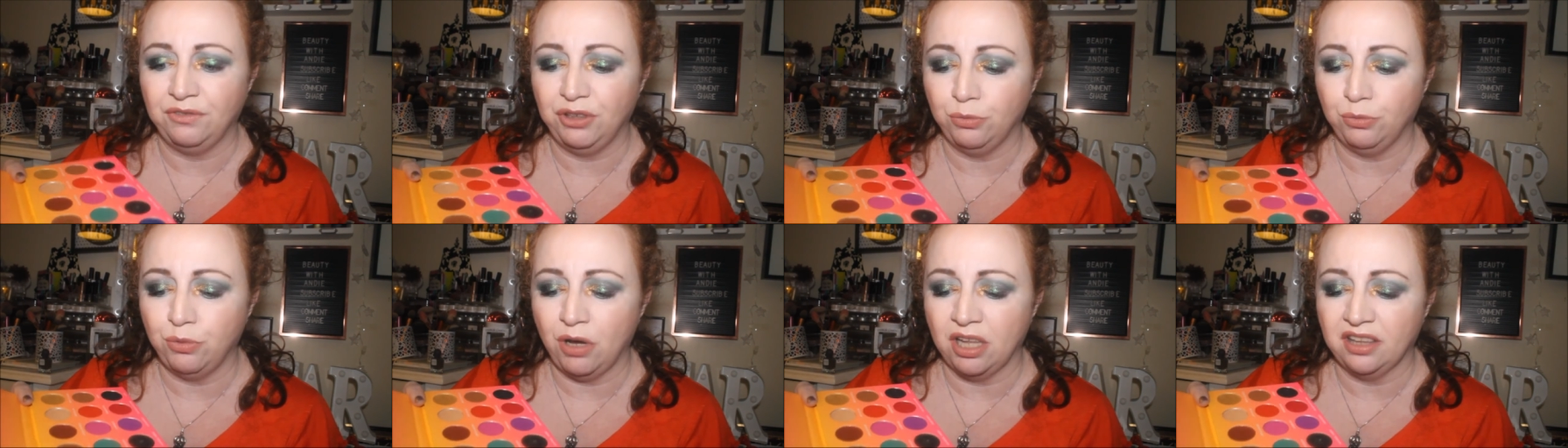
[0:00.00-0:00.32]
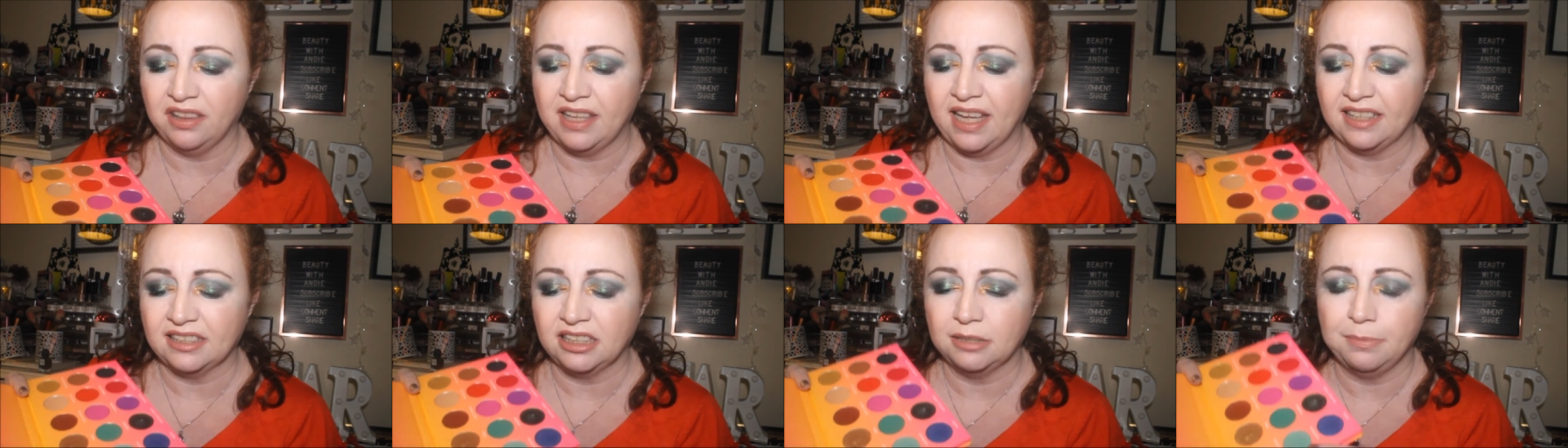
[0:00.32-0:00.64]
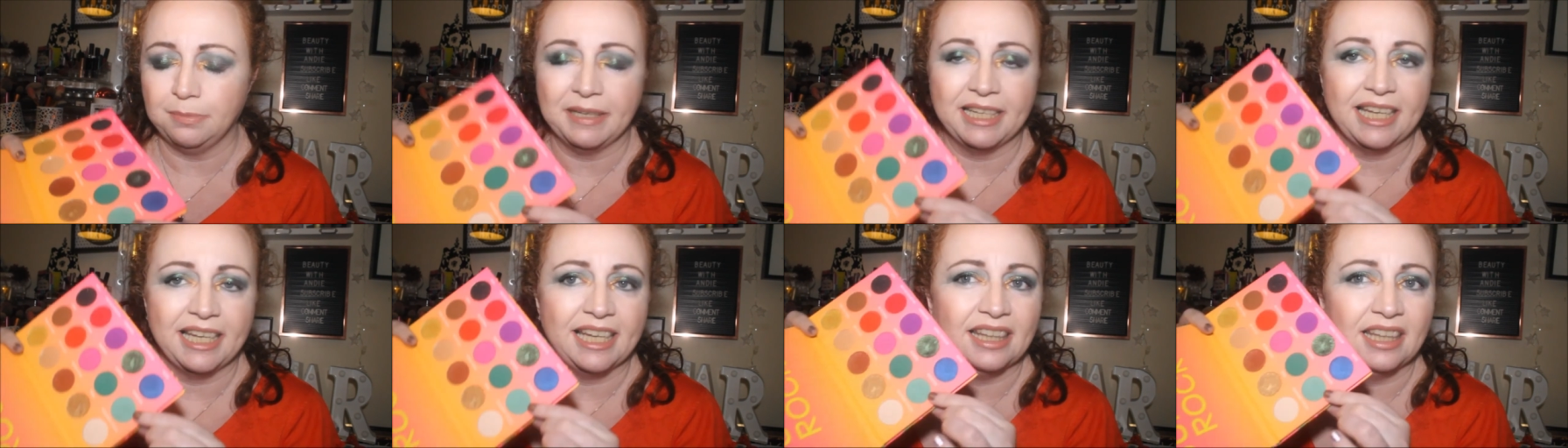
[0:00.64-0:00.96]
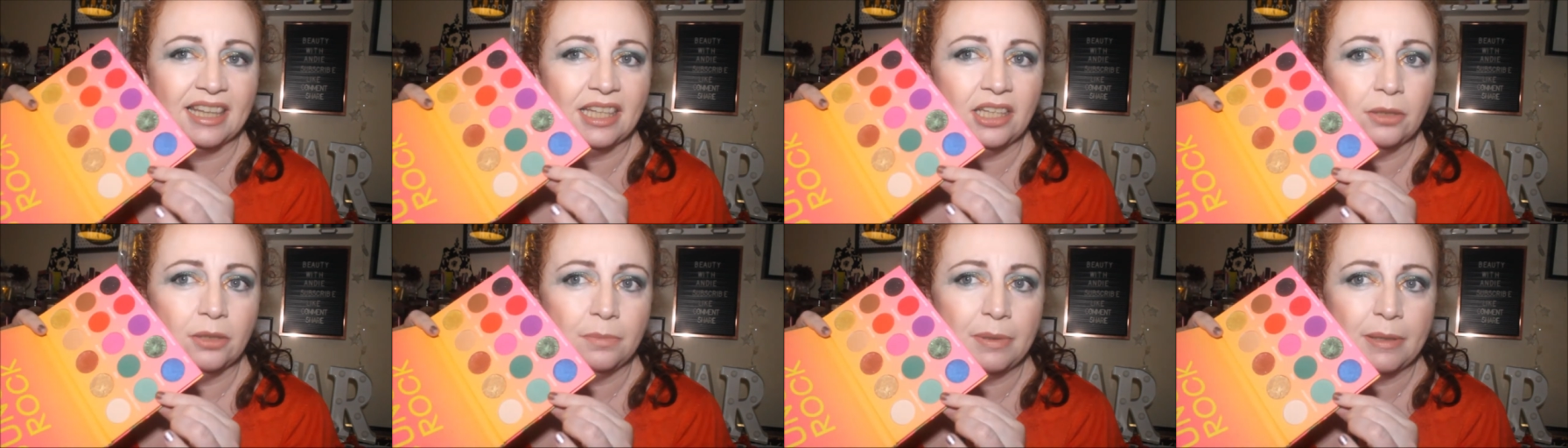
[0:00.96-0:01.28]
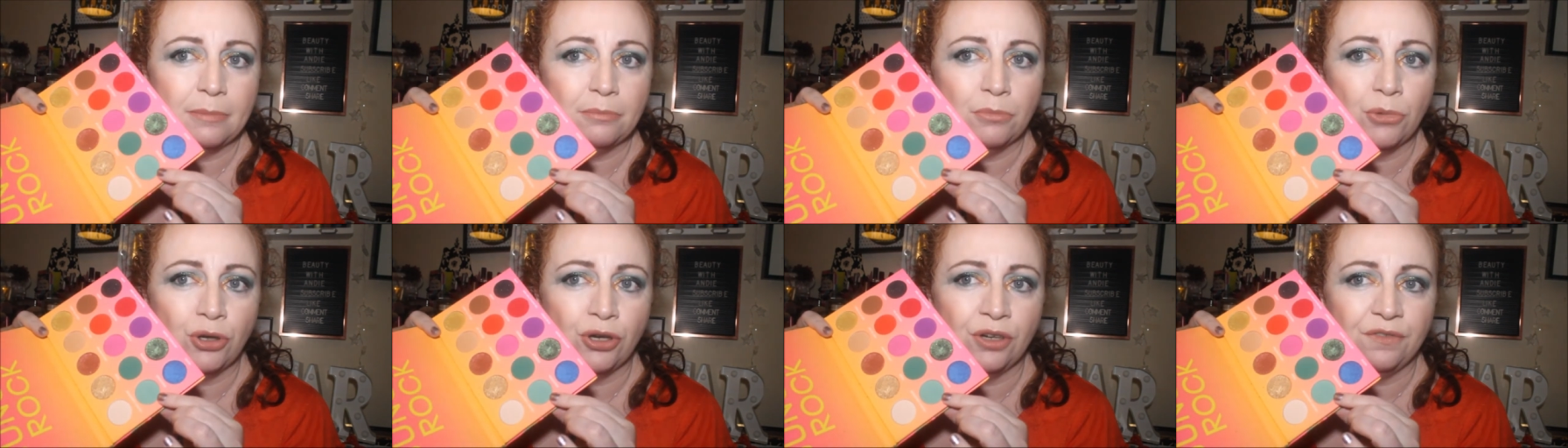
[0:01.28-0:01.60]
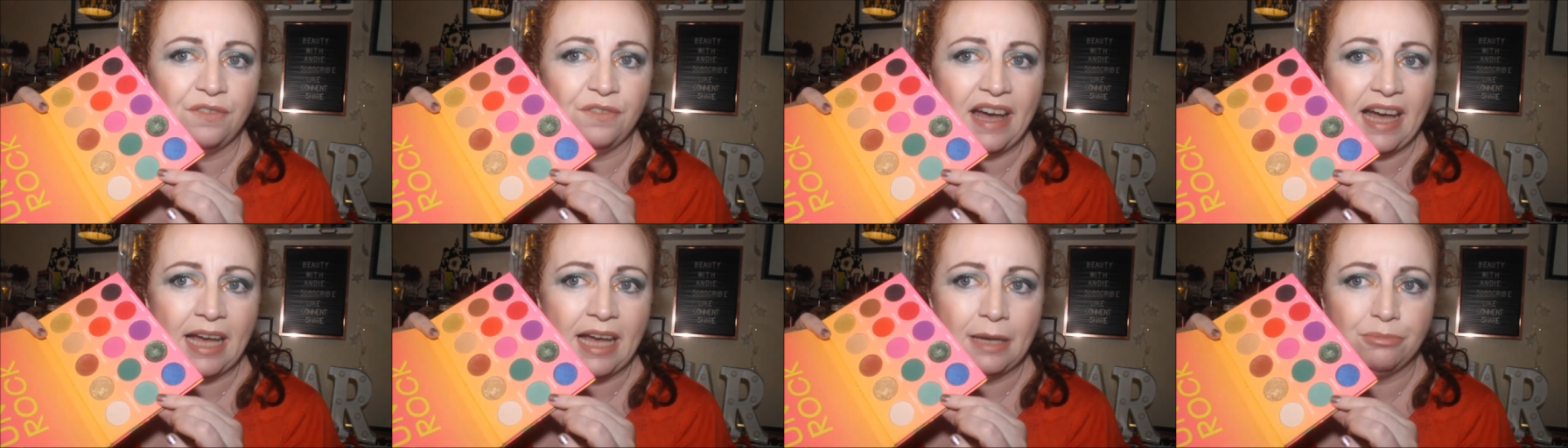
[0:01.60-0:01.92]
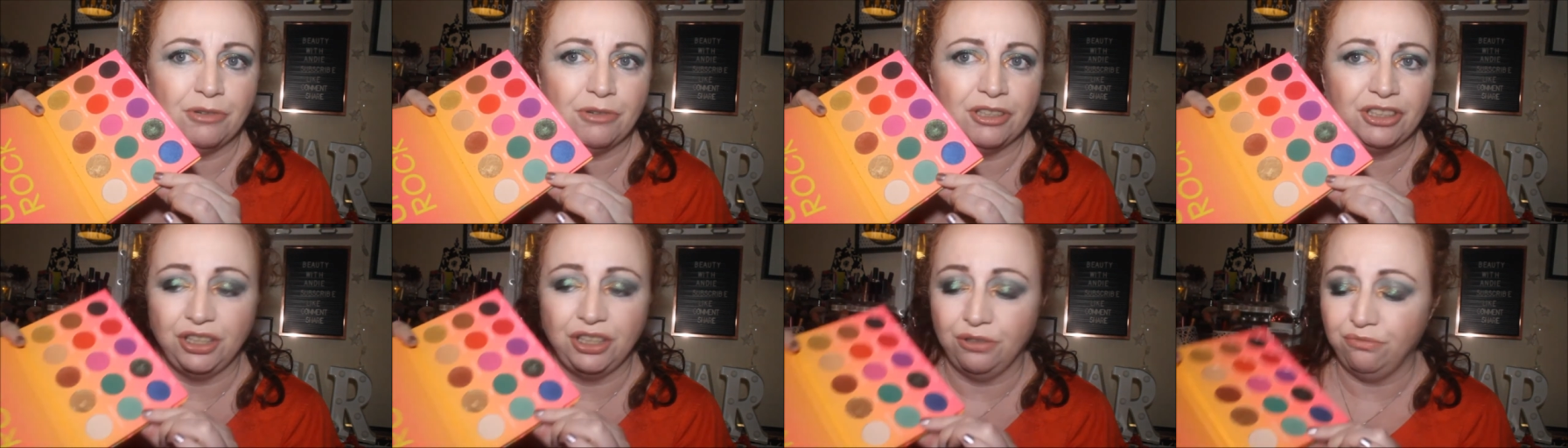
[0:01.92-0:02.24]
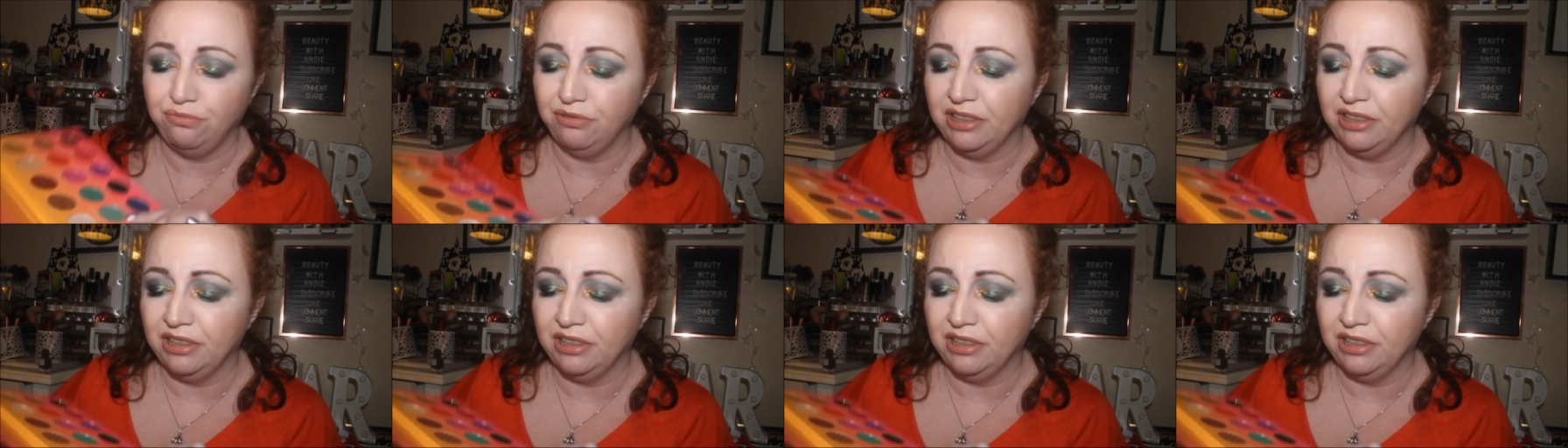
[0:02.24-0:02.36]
if you want that to be a little bit more vibrant,